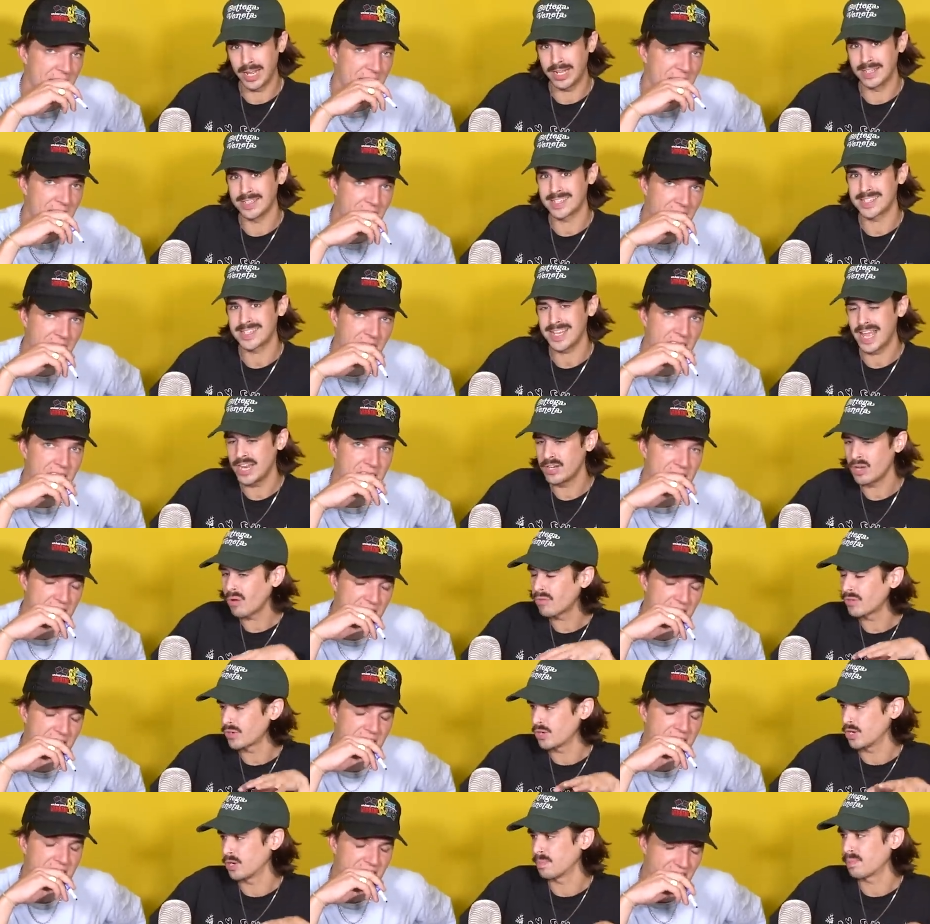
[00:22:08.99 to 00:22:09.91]
Speaker 1: and send
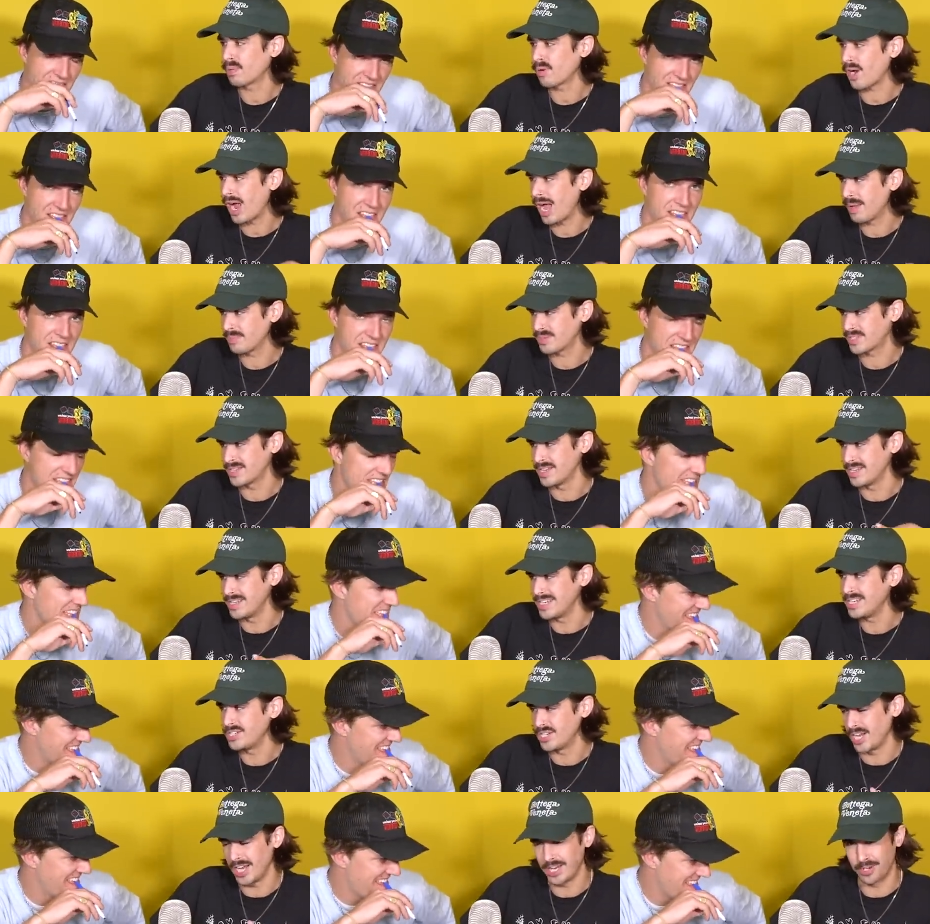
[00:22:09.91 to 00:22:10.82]
over your prompts to
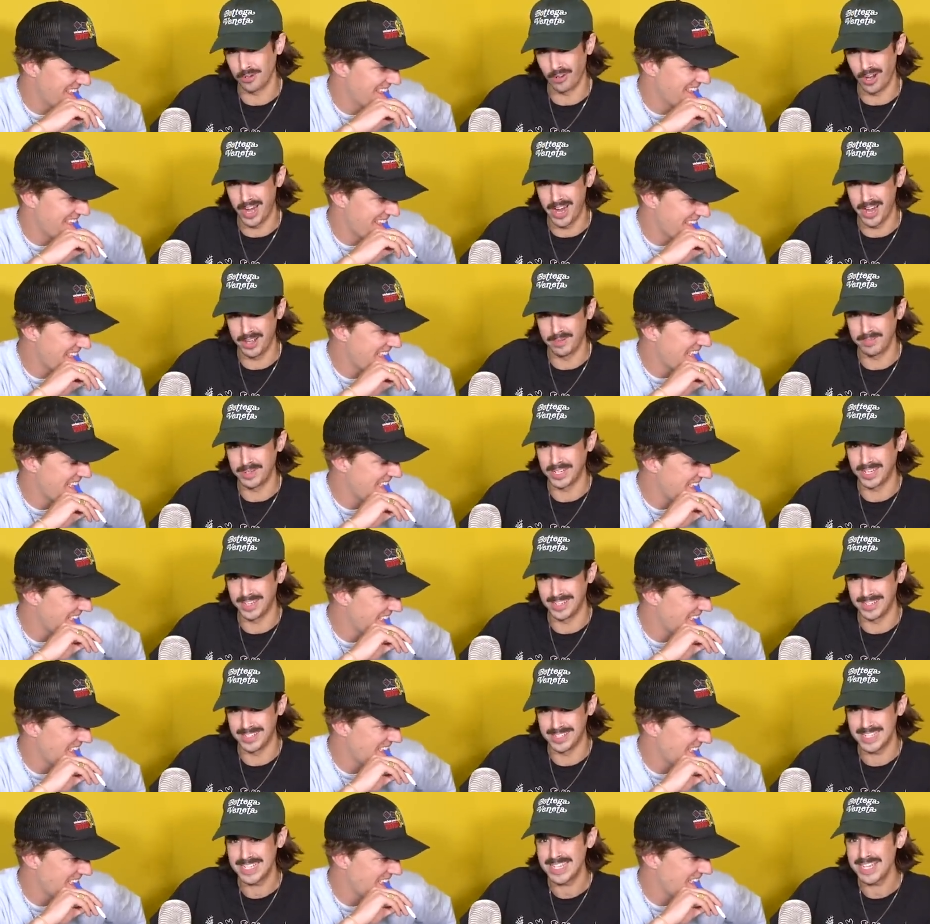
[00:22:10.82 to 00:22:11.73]
DJ Grant
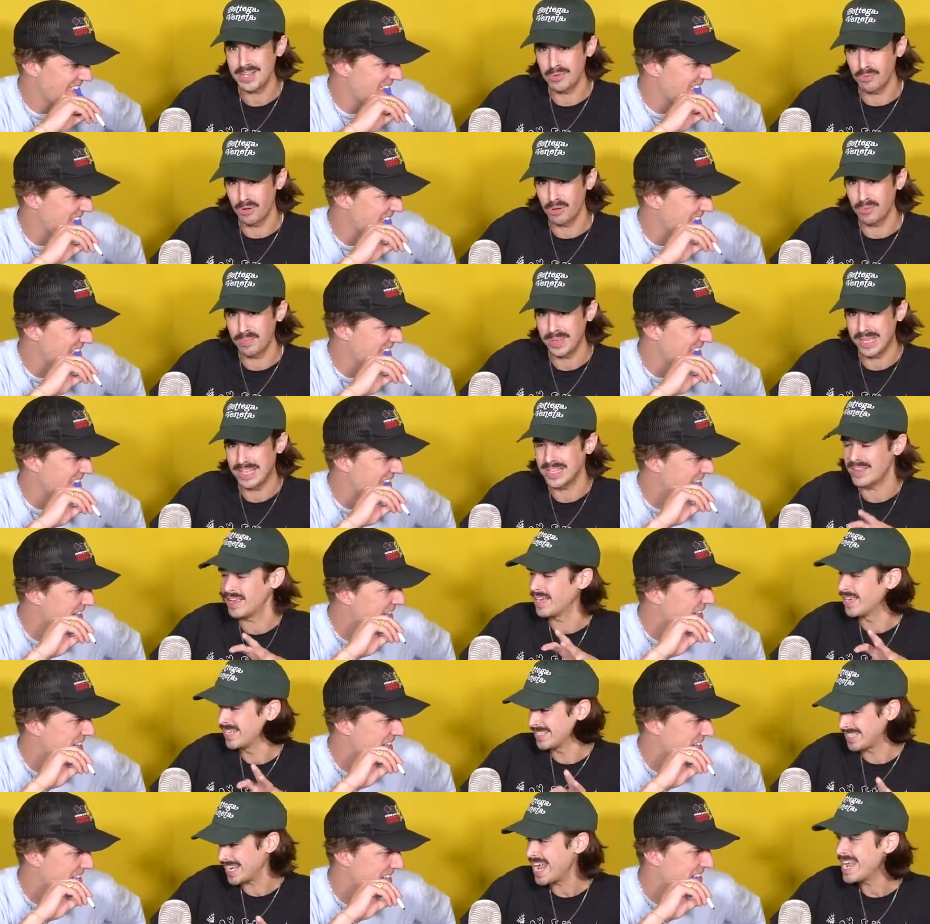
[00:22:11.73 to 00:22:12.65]
because he will
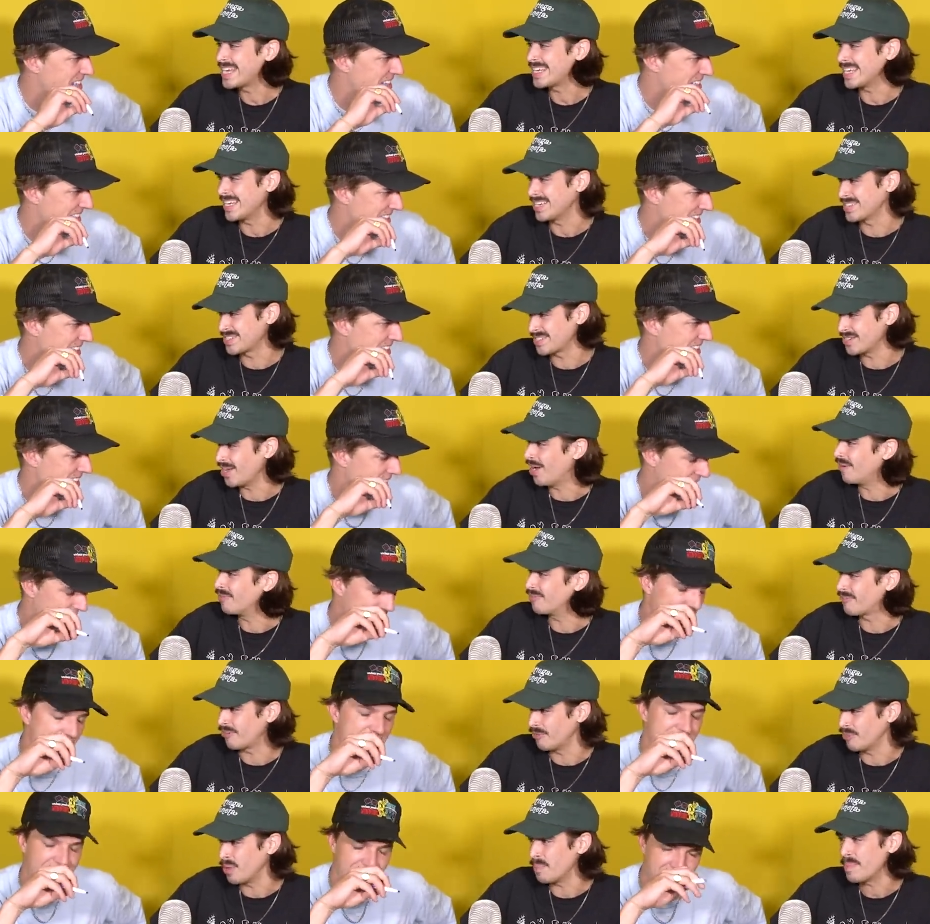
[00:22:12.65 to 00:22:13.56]
be taking some
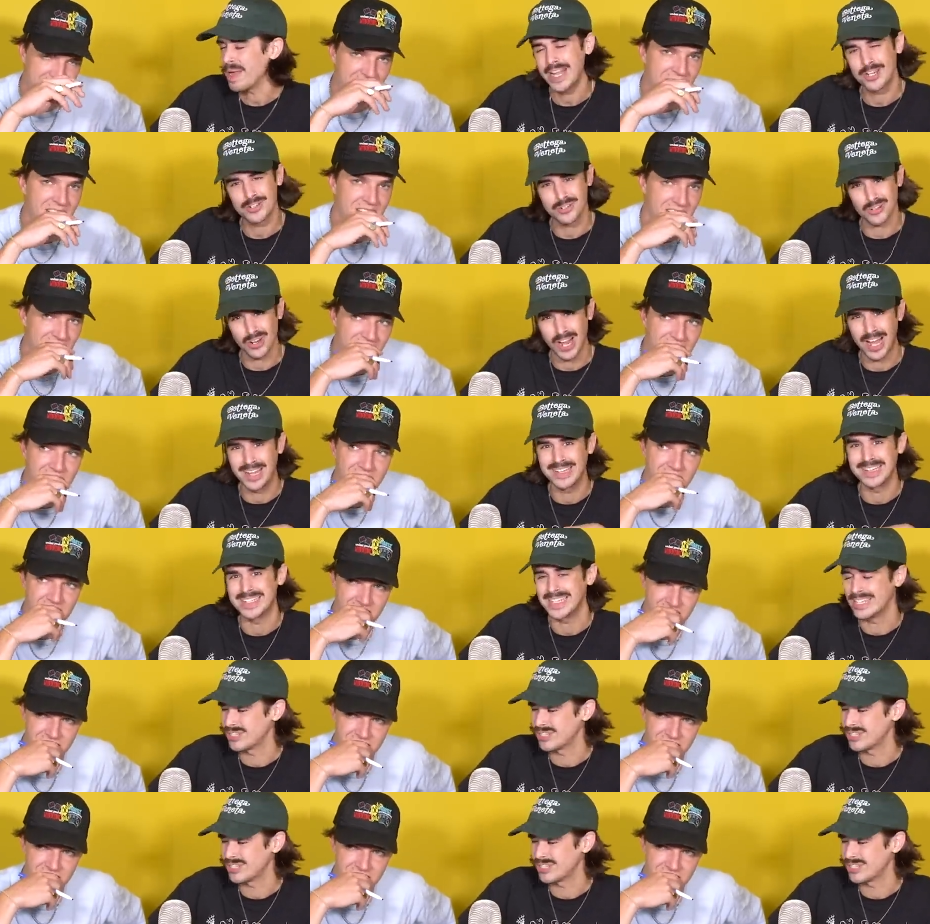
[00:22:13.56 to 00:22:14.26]
from the Patreon